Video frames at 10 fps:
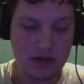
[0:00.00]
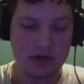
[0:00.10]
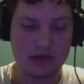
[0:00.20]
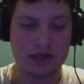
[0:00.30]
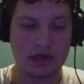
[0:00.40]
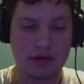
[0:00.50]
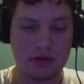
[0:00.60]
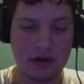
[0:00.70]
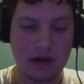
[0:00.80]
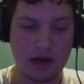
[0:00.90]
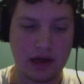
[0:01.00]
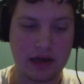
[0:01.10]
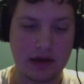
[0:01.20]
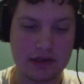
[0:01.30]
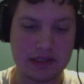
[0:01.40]
So I
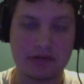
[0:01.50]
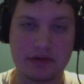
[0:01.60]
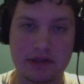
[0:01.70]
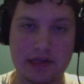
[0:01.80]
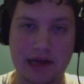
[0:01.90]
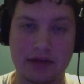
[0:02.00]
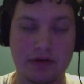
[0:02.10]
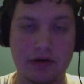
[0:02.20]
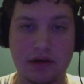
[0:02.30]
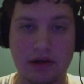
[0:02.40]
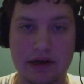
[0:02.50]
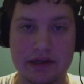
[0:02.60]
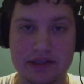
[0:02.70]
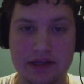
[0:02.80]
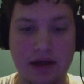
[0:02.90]
constantly downloaded a lot of
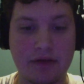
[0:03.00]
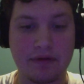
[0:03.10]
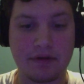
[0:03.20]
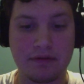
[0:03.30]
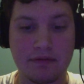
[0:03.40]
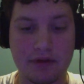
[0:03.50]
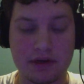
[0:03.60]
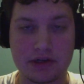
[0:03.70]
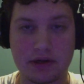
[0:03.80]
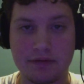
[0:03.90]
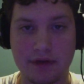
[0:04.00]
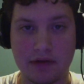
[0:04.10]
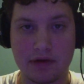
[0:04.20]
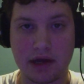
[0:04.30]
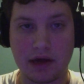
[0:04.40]
stuff and eventually
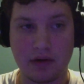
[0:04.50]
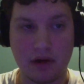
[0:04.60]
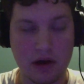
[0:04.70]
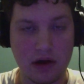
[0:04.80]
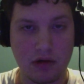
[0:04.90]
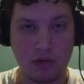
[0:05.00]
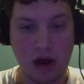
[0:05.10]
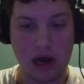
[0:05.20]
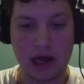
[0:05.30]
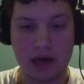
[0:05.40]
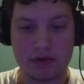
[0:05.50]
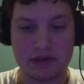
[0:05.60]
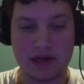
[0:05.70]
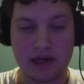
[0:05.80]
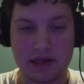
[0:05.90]
found out why I was
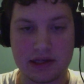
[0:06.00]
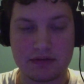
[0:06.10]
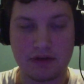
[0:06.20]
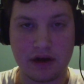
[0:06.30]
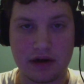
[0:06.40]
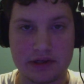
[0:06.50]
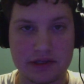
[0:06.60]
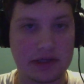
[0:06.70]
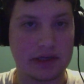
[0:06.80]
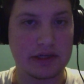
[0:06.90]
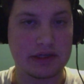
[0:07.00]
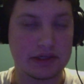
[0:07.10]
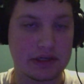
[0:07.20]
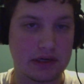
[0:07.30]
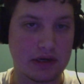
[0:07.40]
getting these viruses
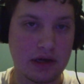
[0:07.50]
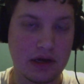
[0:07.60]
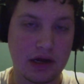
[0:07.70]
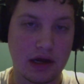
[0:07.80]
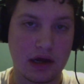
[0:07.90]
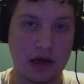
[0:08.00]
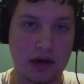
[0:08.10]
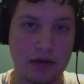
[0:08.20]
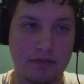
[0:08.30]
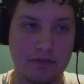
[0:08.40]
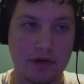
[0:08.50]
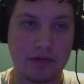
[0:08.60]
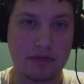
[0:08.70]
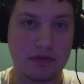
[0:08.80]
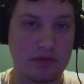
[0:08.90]
and
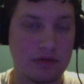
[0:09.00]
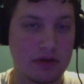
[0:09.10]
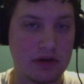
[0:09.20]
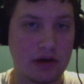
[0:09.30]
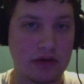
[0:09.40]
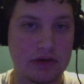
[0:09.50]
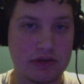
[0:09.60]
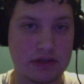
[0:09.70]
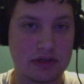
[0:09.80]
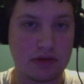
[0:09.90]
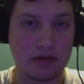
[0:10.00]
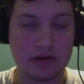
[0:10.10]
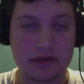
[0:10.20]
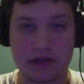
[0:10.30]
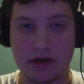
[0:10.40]
from using
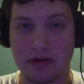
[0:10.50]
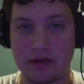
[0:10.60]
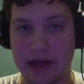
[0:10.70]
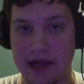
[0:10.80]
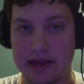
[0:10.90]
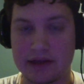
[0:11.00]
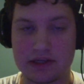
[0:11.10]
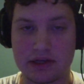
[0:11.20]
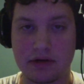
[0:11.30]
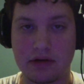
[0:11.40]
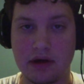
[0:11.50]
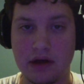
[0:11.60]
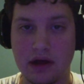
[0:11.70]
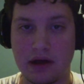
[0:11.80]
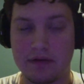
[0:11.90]
torrents and all that. So
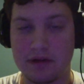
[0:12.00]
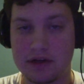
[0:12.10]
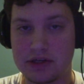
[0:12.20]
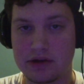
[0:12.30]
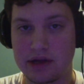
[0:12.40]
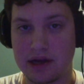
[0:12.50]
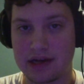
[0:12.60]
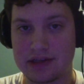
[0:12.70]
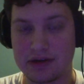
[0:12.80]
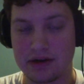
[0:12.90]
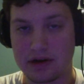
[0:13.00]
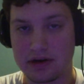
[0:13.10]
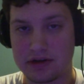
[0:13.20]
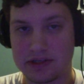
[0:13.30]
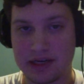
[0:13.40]
eventually I started
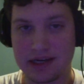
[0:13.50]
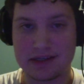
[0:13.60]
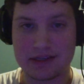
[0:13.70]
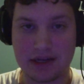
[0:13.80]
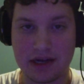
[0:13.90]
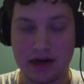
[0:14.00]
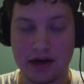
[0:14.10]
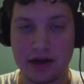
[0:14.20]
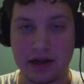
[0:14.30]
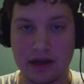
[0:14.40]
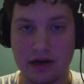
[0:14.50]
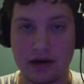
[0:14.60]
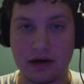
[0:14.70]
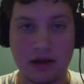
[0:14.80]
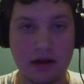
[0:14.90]
understanding security and